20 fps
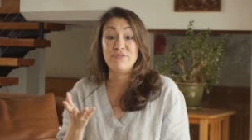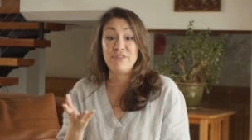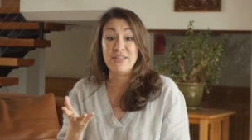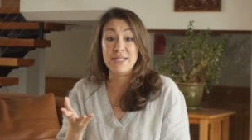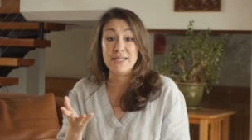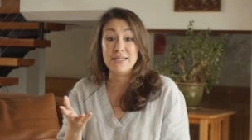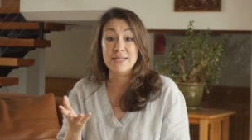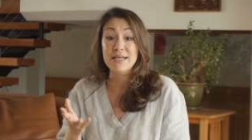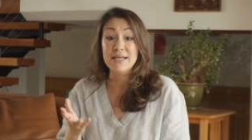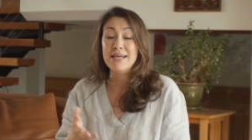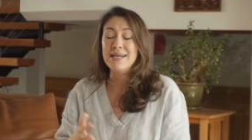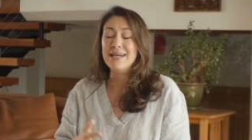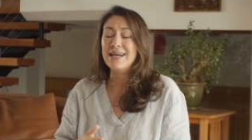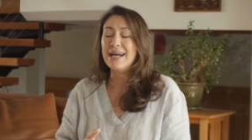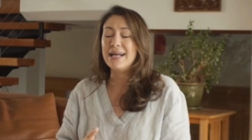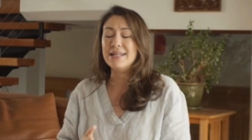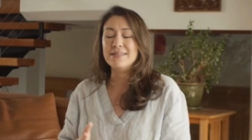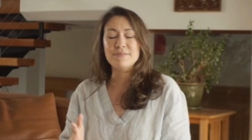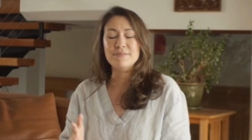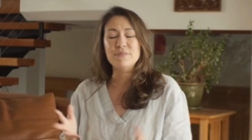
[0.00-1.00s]
feed.
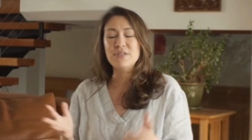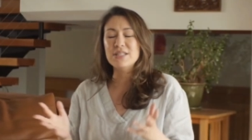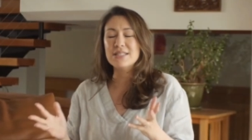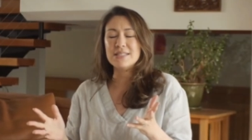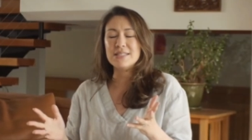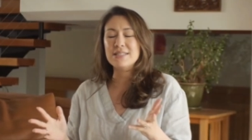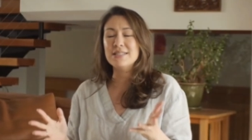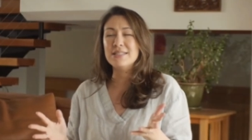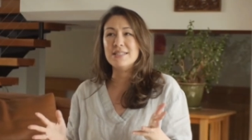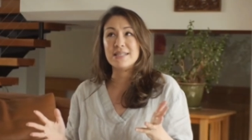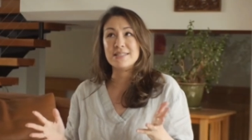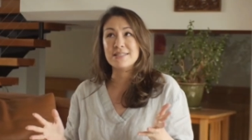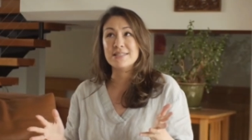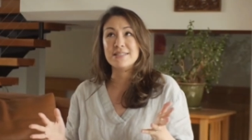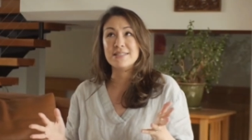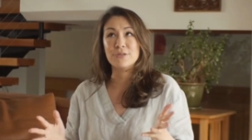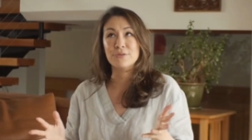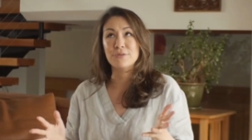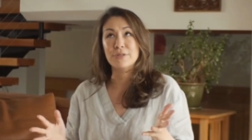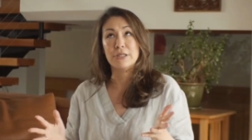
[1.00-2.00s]
And this isn't
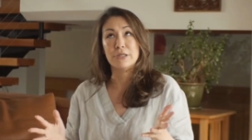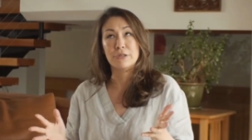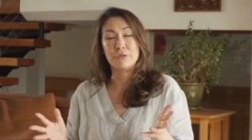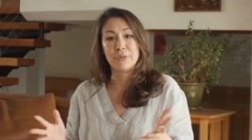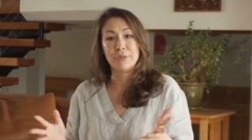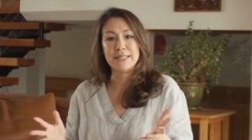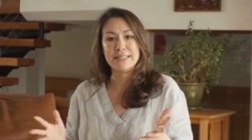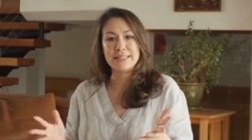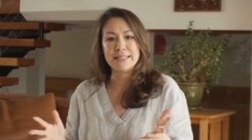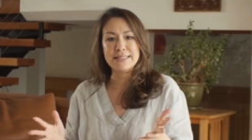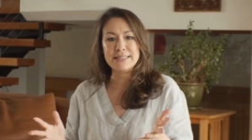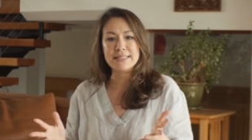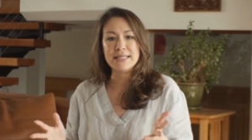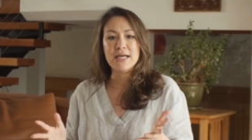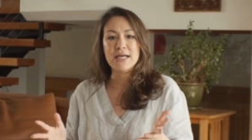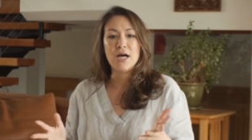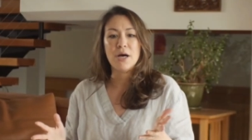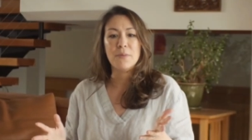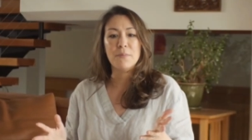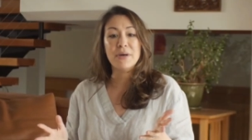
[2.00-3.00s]
necessarily a crisis,
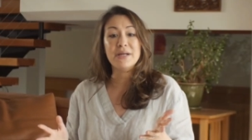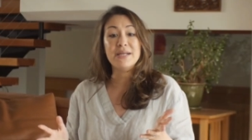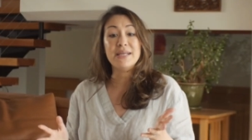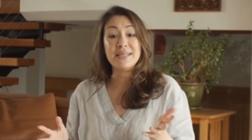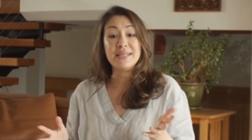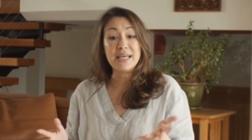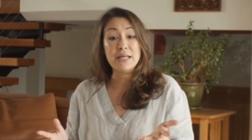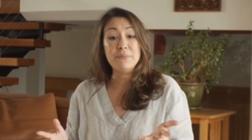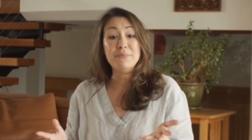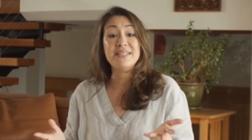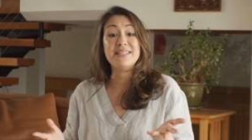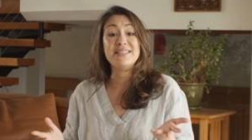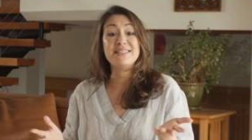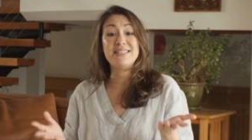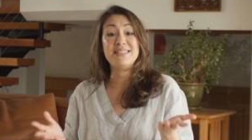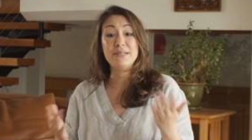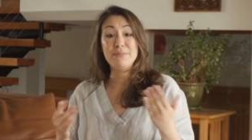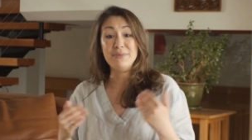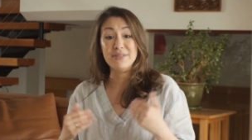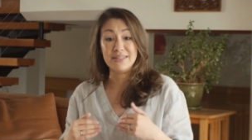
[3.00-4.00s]
but it can be
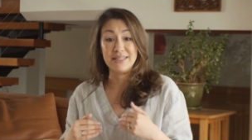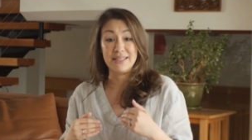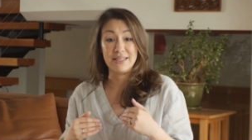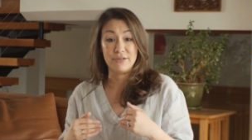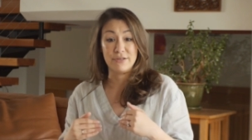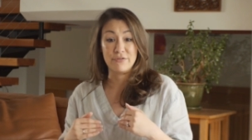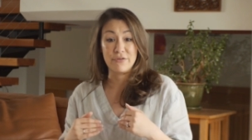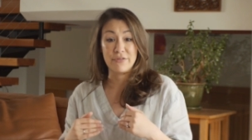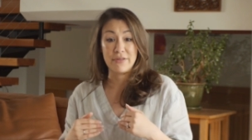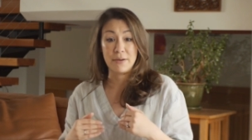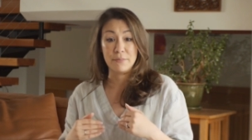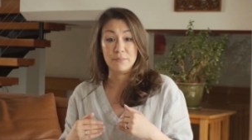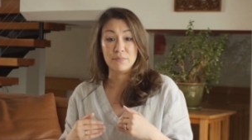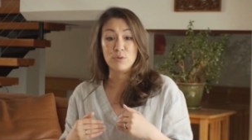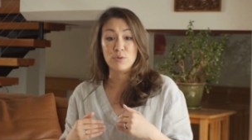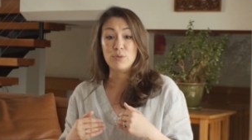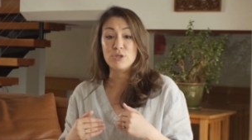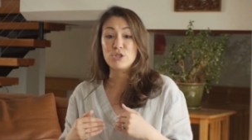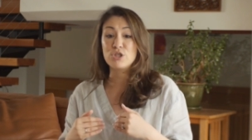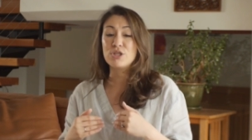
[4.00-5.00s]
stimulating for
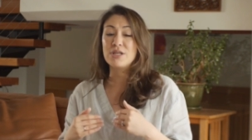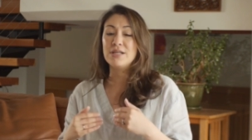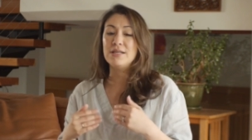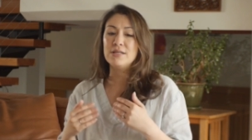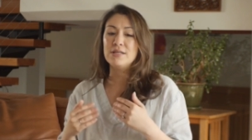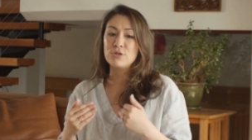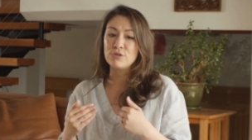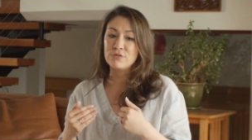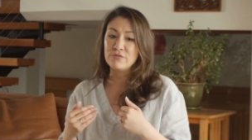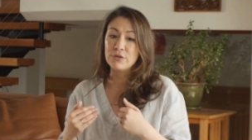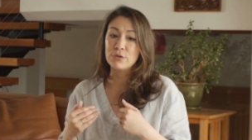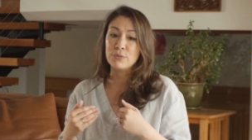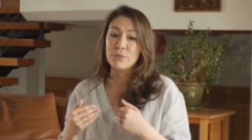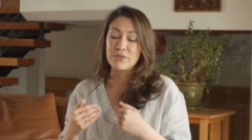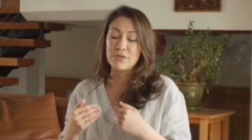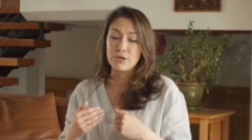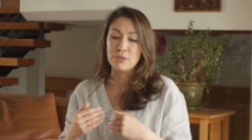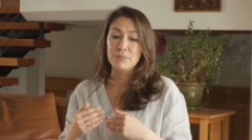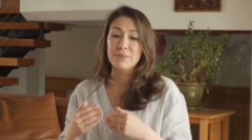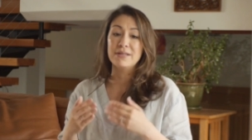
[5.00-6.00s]
them, which can interfere
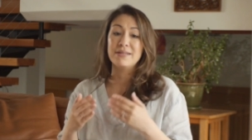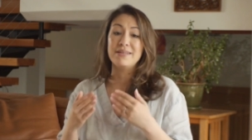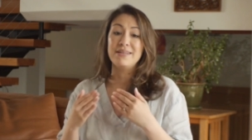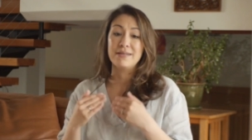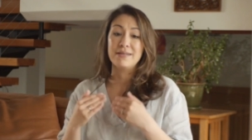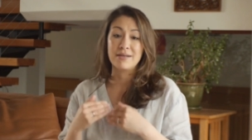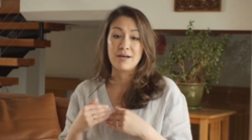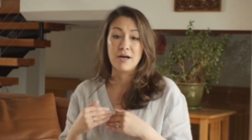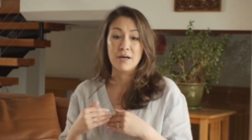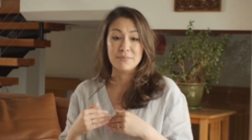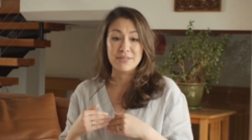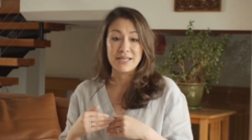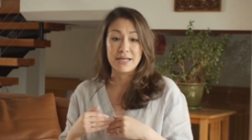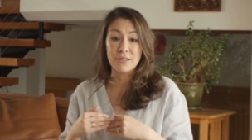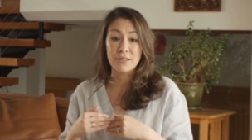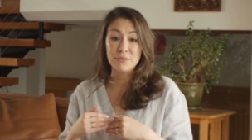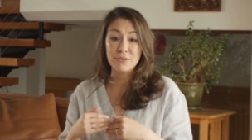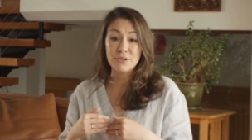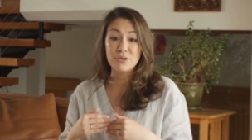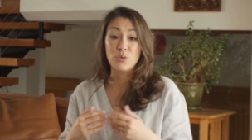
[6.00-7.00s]
with their ability to calm
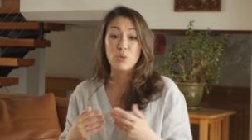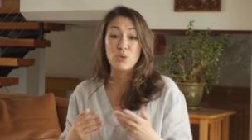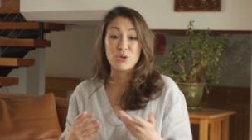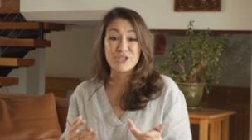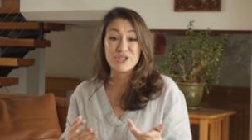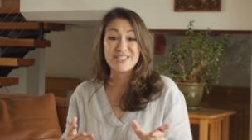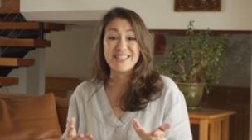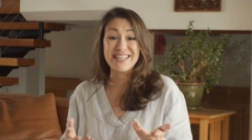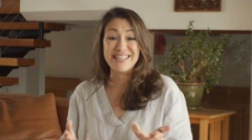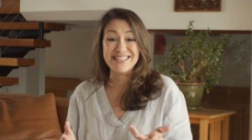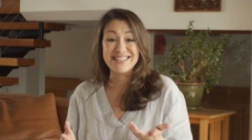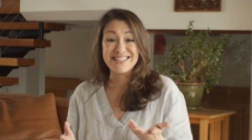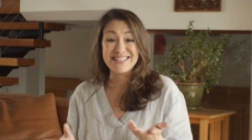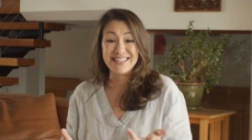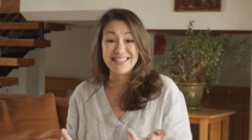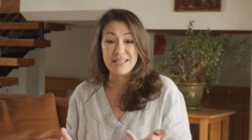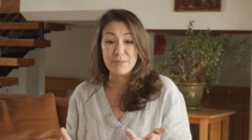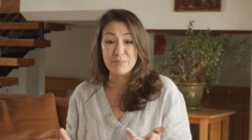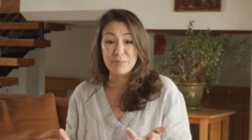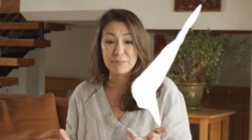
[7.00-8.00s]
down or stay asleep.